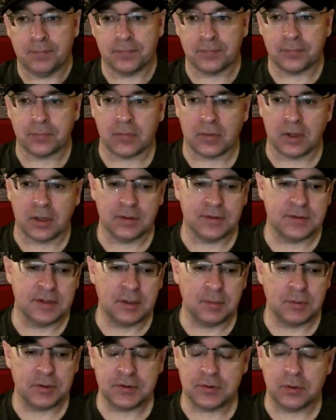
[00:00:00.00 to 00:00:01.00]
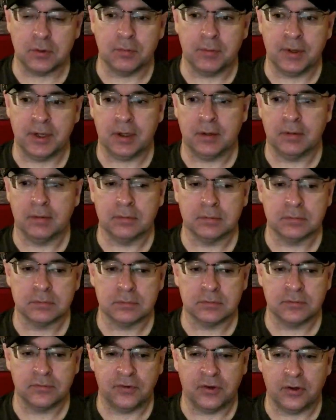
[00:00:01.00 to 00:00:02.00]
Sigmas don't make
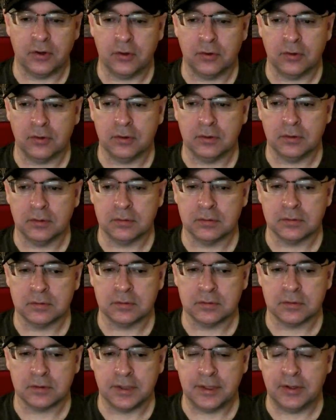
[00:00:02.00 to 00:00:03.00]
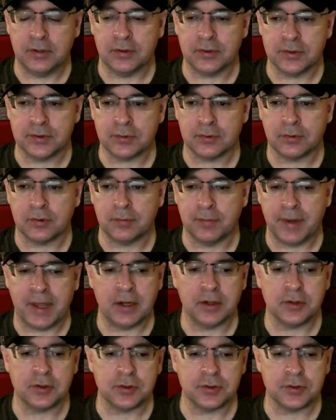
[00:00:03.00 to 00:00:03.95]
very good leaders or managers.